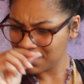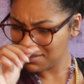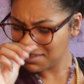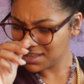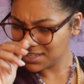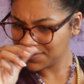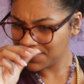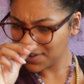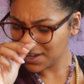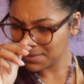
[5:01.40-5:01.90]

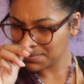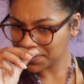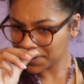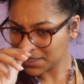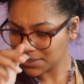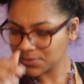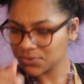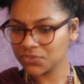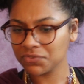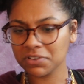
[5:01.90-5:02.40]
that's funny
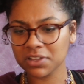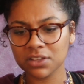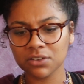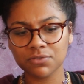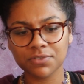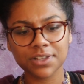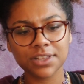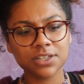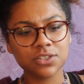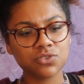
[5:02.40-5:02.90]
because I was feeling
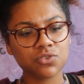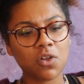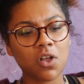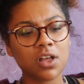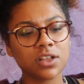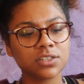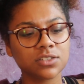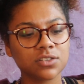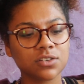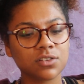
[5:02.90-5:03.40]
really
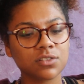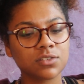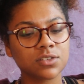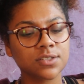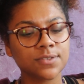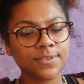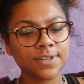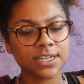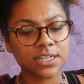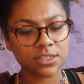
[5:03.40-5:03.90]
drawn to do
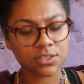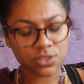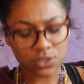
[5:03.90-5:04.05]
this reading